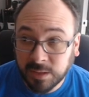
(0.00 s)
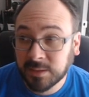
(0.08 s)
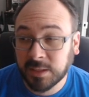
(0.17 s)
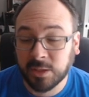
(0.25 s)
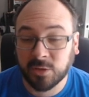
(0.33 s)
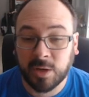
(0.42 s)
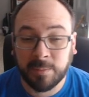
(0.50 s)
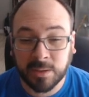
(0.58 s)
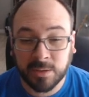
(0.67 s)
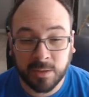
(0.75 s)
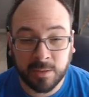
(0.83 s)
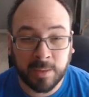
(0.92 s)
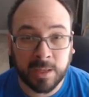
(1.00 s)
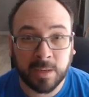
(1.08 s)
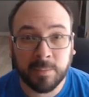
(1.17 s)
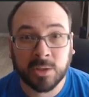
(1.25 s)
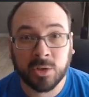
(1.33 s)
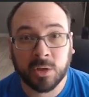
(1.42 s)
Gonna try to make it a
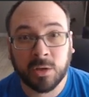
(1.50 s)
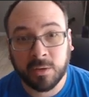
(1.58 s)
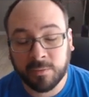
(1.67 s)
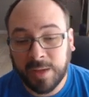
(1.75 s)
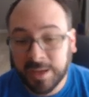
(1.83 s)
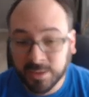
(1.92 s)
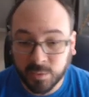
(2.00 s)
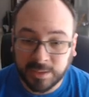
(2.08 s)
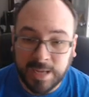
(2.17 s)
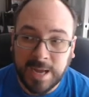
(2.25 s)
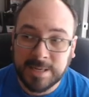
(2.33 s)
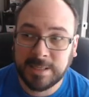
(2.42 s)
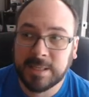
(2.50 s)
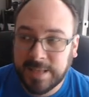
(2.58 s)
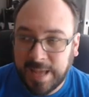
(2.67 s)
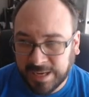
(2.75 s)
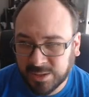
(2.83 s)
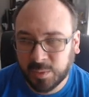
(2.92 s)
mixture of X-Wing tactics,
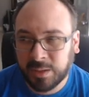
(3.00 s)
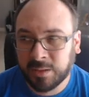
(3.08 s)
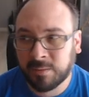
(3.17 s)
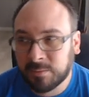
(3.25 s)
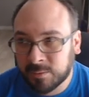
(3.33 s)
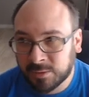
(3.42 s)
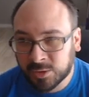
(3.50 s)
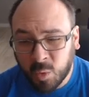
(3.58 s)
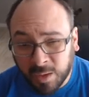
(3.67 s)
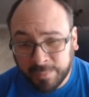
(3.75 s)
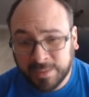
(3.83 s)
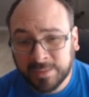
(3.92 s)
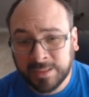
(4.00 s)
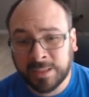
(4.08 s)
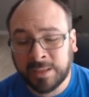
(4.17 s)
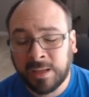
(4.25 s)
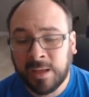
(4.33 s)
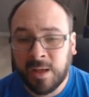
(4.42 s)
X-Wing squad building,
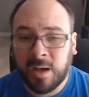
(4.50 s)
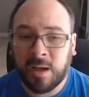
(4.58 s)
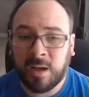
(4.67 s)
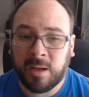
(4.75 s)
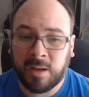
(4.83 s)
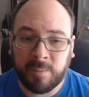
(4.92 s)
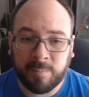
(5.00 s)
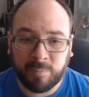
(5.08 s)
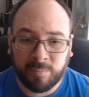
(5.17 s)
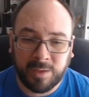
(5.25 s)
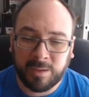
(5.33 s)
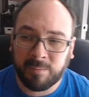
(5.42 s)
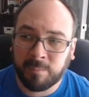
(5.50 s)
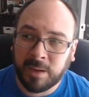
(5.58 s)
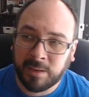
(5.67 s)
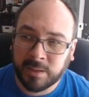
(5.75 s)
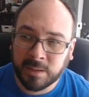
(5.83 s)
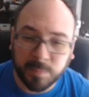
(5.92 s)
in my
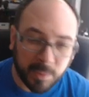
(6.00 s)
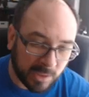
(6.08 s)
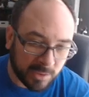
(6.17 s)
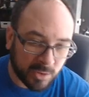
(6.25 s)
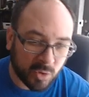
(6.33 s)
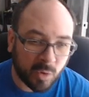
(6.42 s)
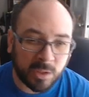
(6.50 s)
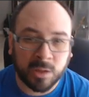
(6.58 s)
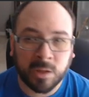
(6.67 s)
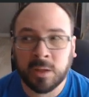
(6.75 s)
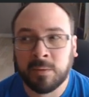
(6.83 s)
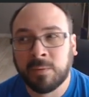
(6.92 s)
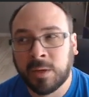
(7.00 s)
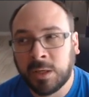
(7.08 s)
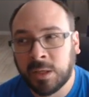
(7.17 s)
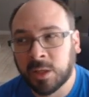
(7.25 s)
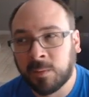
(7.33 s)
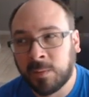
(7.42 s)
experience joining the
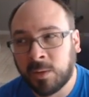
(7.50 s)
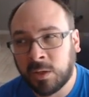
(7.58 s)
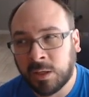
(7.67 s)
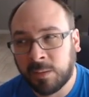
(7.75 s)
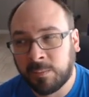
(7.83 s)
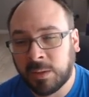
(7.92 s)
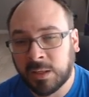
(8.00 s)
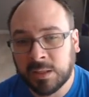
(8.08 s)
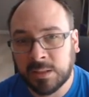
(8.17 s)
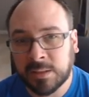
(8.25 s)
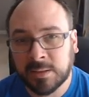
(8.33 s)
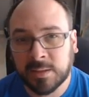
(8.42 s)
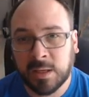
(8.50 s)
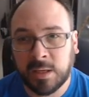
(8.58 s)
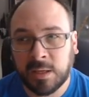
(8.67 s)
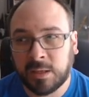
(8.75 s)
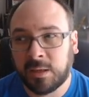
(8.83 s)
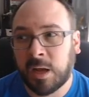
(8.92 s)
Infinity community, because
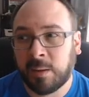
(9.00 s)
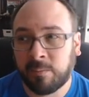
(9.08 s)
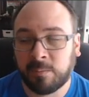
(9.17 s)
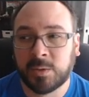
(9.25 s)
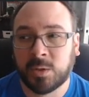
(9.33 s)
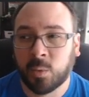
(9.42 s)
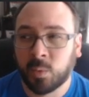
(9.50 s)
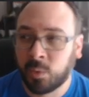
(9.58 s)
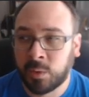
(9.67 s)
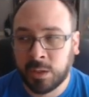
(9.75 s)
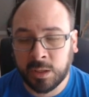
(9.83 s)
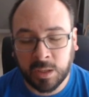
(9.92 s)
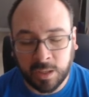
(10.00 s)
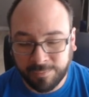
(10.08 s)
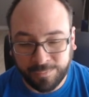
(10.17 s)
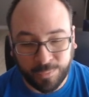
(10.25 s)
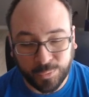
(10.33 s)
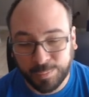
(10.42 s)
I'm so new in it.
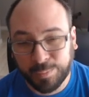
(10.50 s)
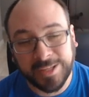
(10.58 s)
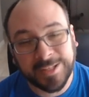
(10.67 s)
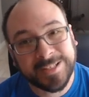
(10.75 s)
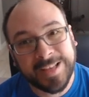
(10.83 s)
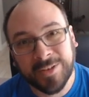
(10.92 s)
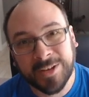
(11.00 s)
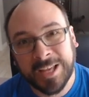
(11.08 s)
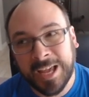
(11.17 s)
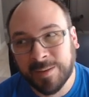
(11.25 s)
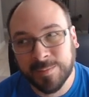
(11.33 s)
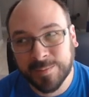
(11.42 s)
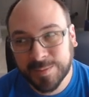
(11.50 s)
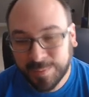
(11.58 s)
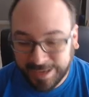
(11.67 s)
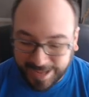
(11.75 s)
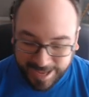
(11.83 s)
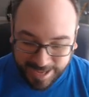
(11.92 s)
I've only played 7 games, but
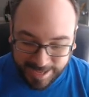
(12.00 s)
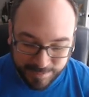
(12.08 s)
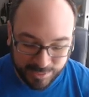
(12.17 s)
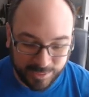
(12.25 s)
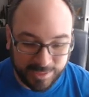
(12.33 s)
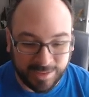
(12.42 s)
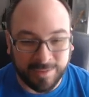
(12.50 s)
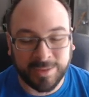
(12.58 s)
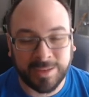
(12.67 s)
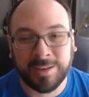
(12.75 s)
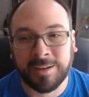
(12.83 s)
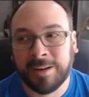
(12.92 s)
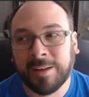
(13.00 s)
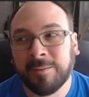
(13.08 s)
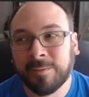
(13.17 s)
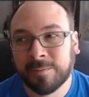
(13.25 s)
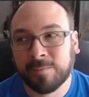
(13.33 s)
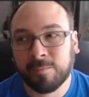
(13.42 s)
I absolutely love it, and
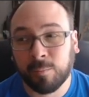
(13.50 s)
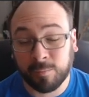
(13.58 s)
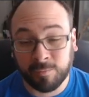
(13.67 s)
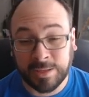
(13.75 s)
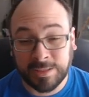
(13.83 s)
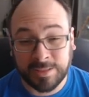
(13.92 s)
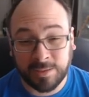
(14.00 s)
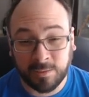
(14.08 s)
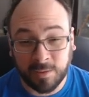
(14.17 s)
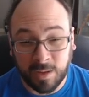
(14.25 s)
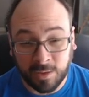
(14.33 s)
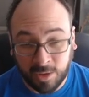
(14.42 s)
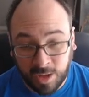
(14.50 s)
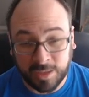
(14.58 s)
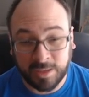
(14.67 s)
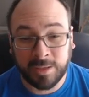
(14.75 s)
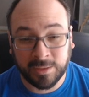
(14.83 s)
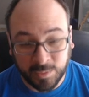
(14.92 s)
I've invested a
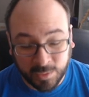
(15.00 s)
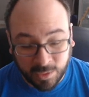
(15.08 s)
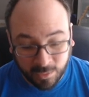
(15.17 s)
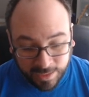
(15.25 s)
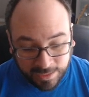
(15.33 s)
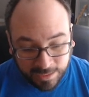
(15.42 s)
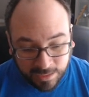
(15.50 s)
lot into it already.